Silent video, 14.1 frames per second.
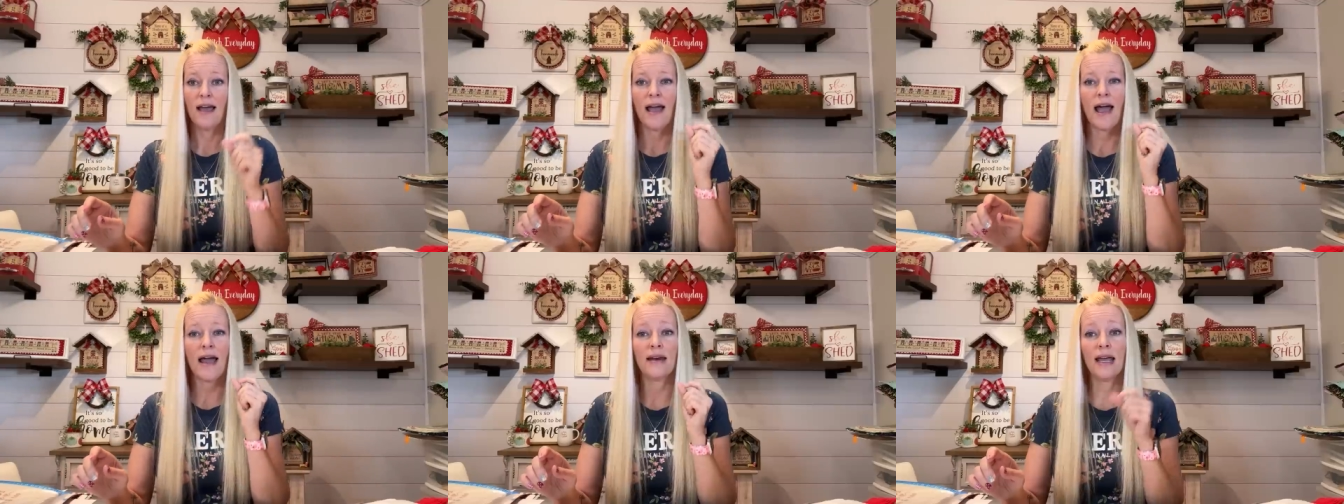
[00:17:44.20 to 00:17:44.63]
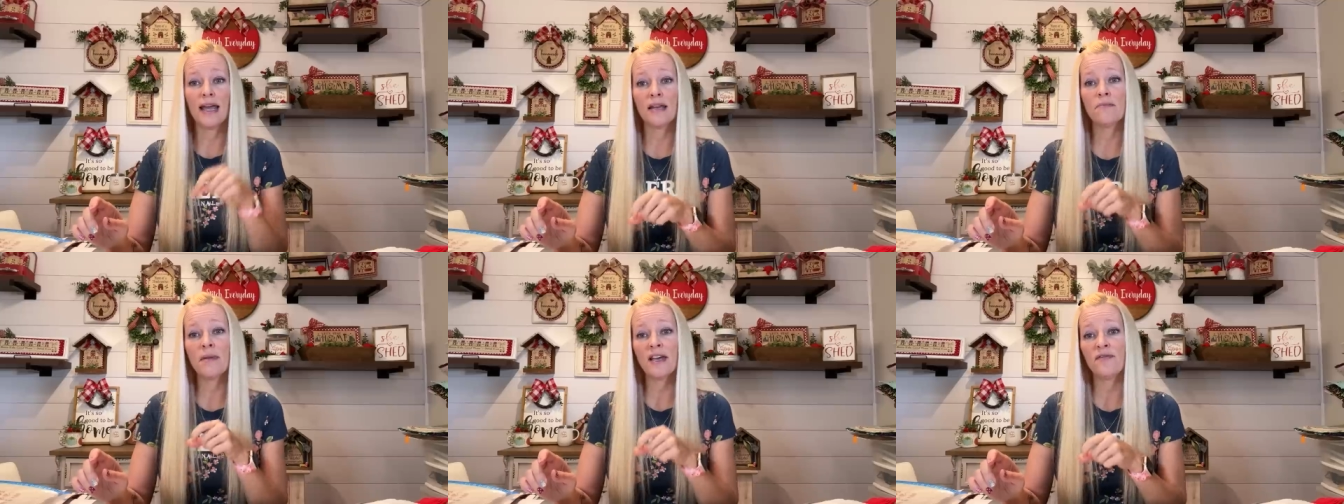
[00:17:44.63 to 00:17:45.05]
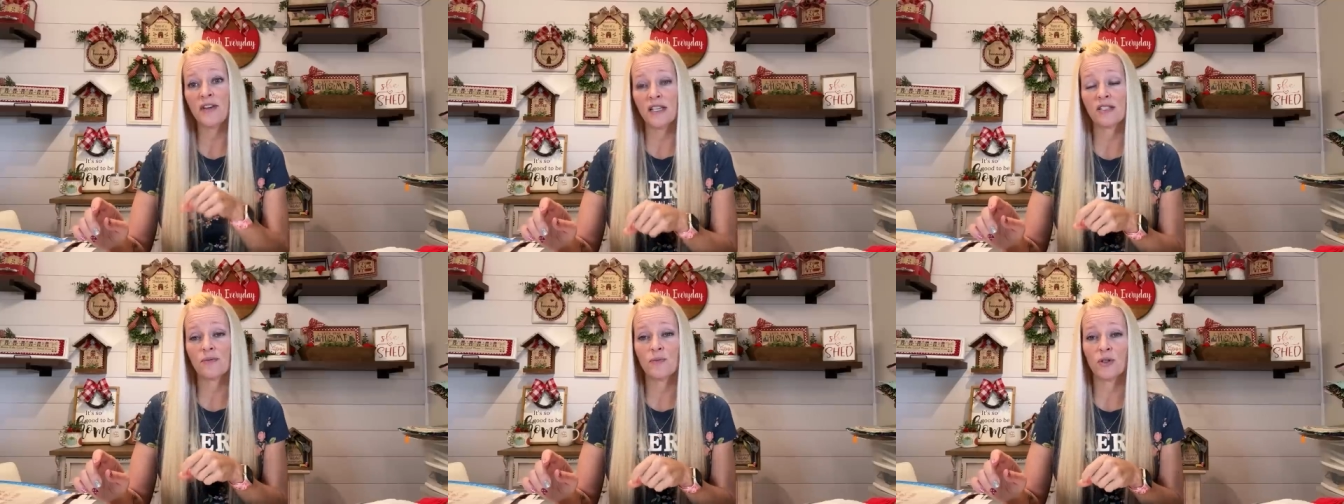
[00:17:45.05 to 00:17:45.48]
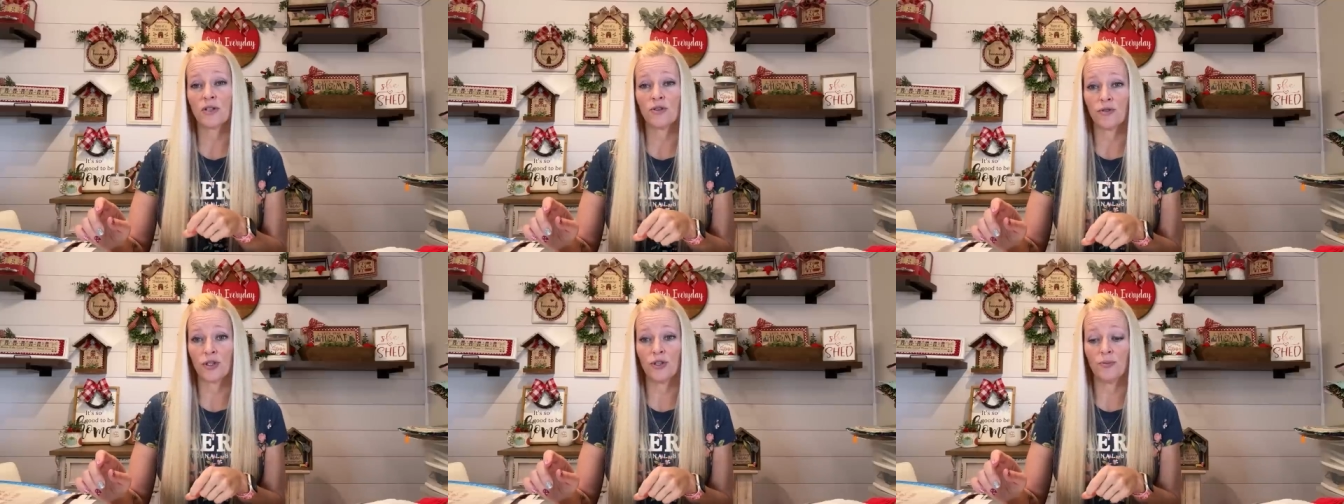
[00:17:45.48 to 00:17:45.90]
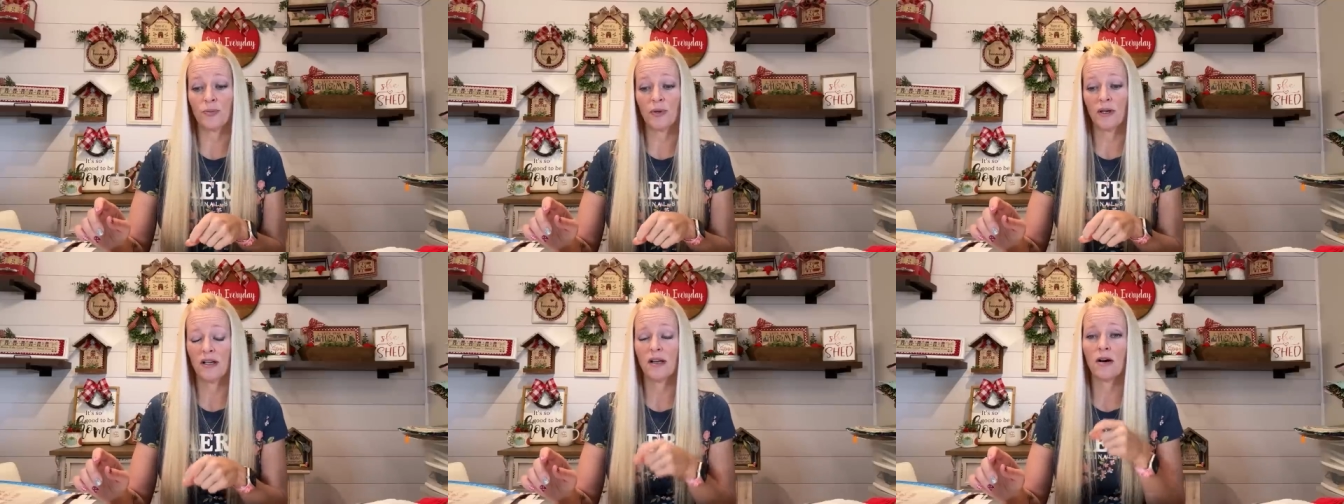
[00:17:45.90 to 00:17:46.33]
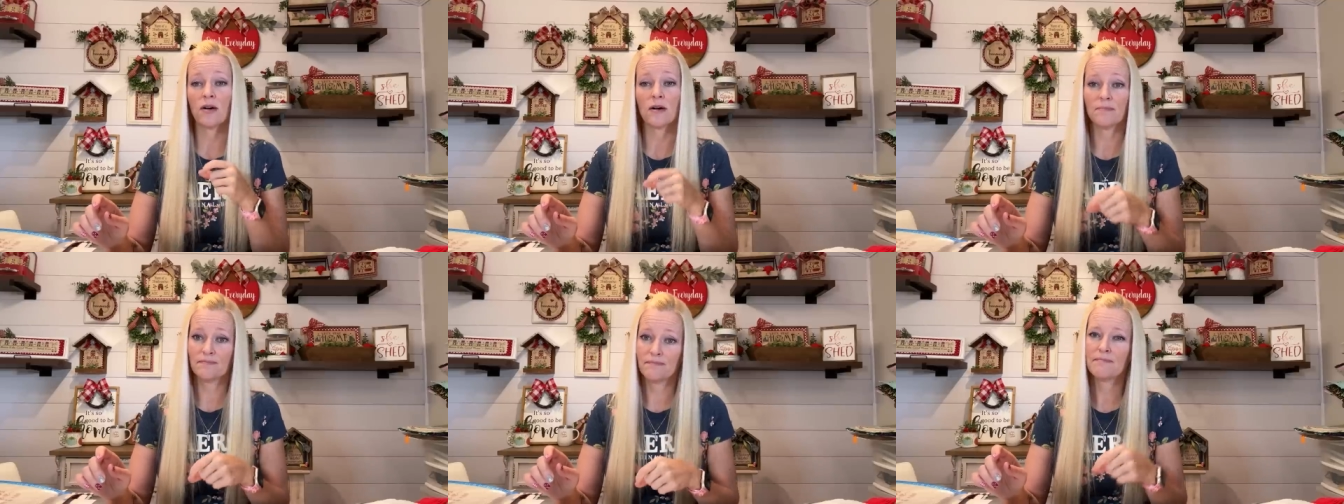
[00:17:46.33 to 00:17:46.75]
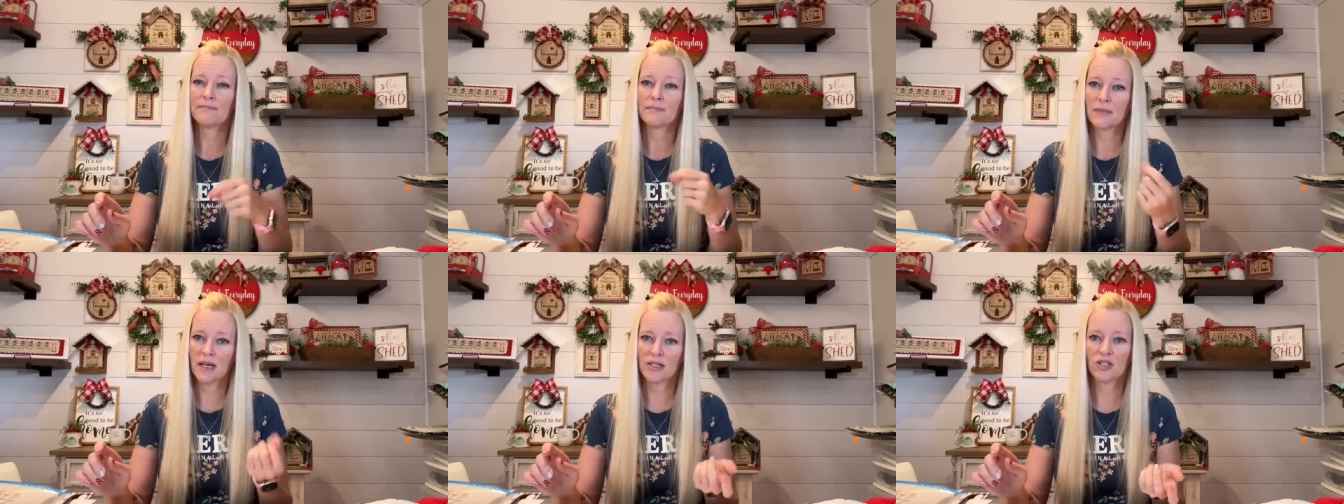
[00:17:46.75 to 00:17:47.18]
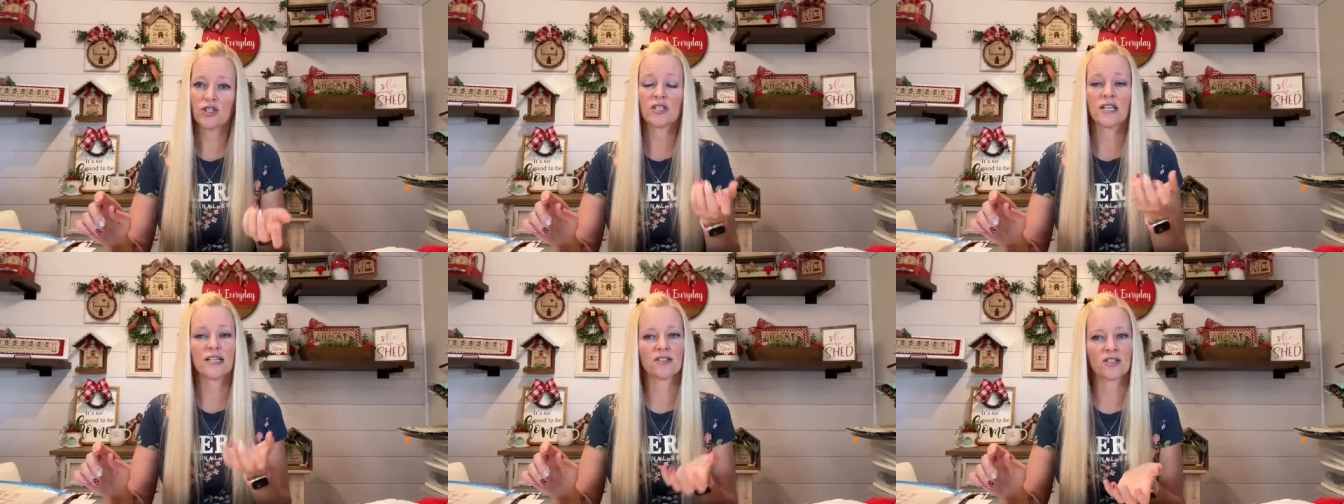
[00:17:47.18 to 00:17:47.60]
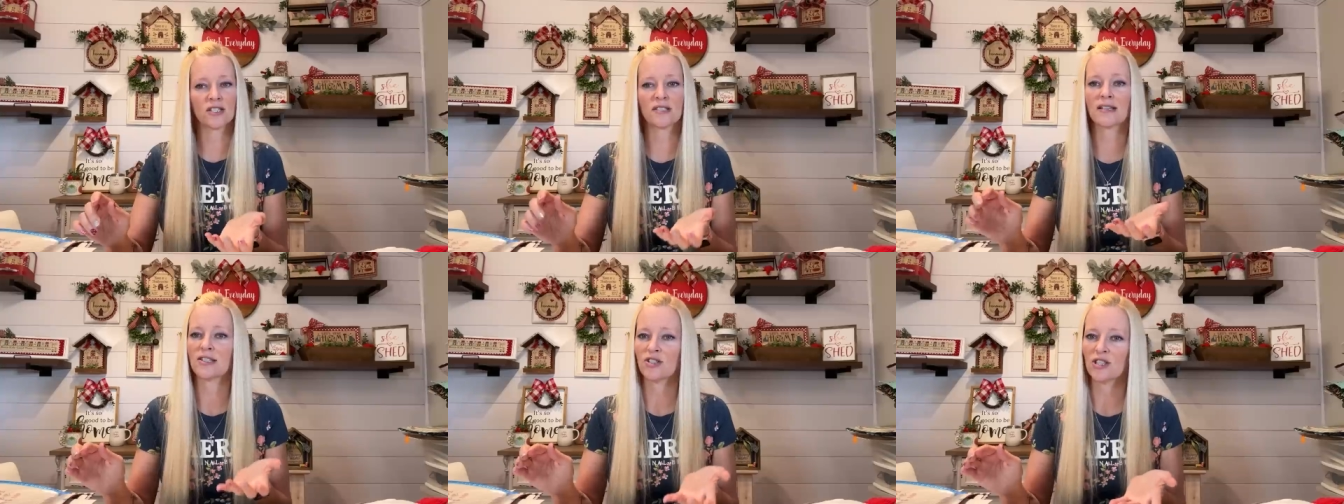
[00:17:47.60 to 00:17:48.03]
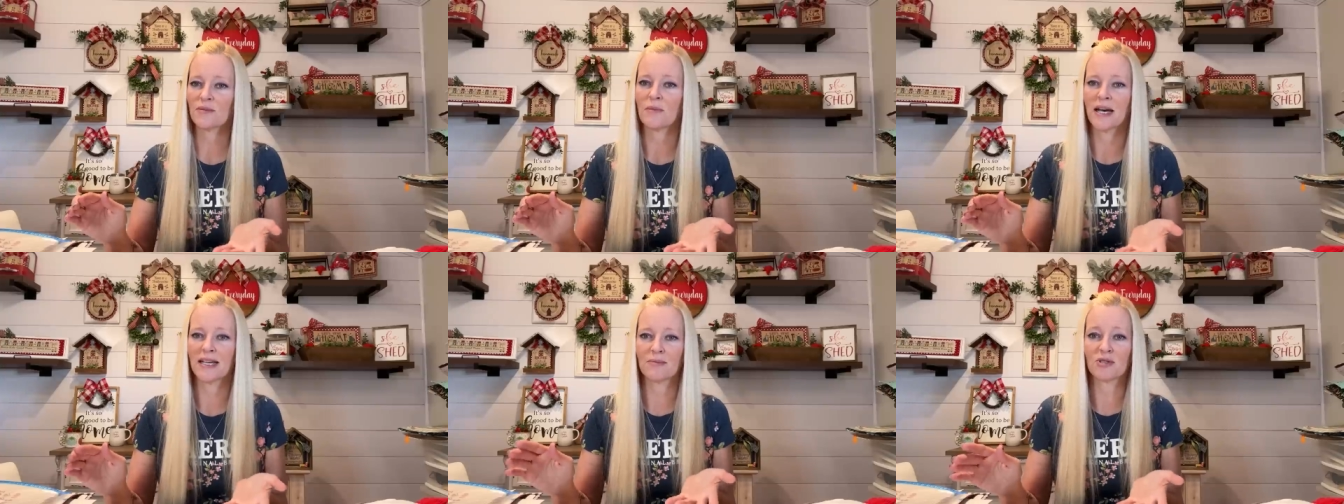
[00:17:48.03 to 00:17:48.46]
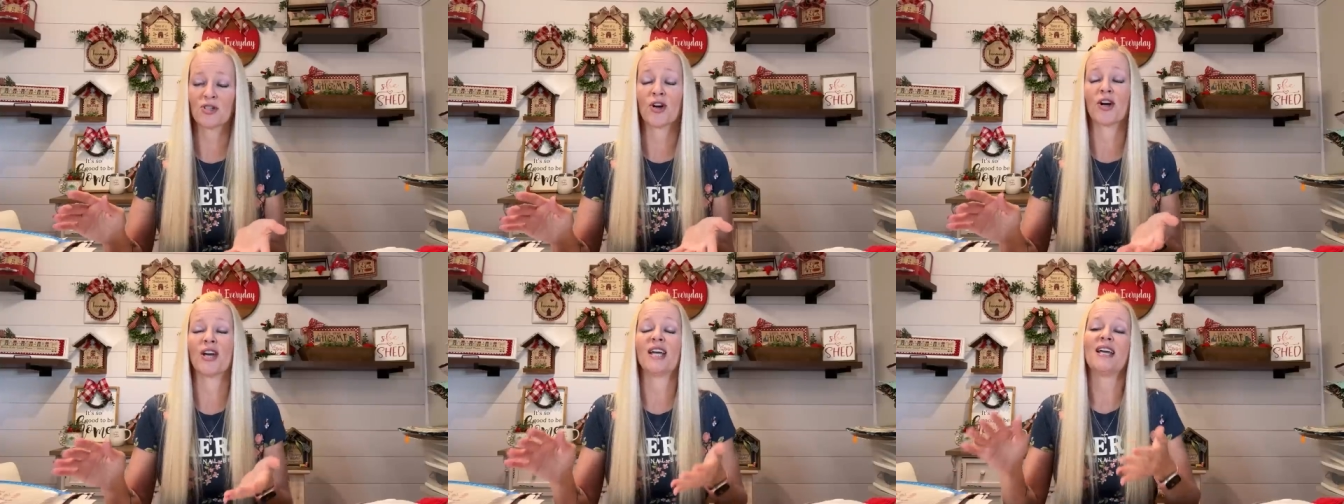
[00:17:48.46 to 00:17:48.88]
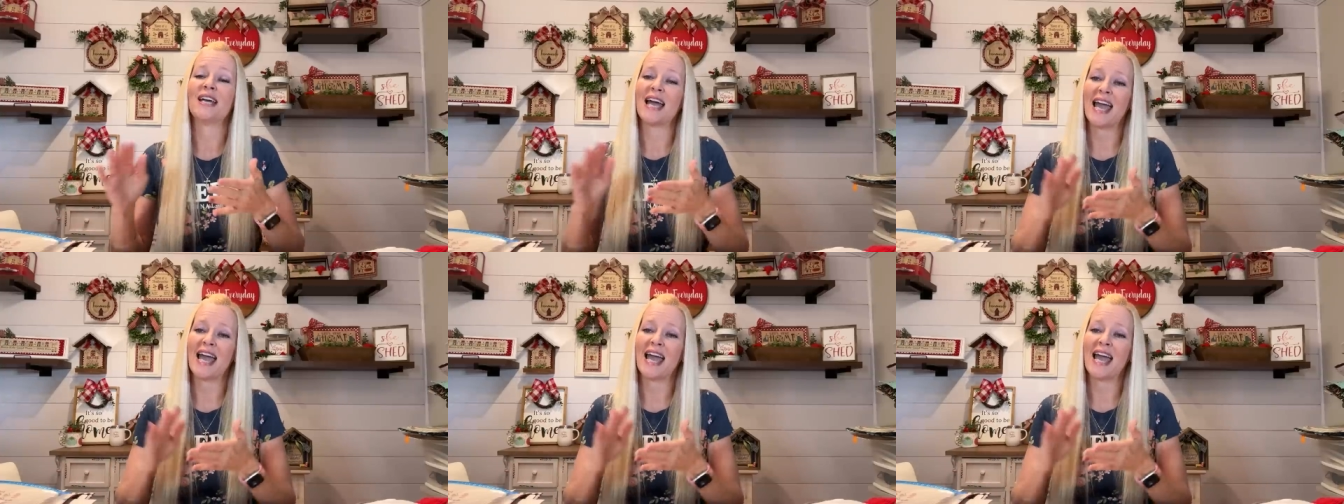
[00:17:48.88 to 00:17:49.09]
And in my Facebook group, or I shouldn't say it's just not just mine, I'm sorry,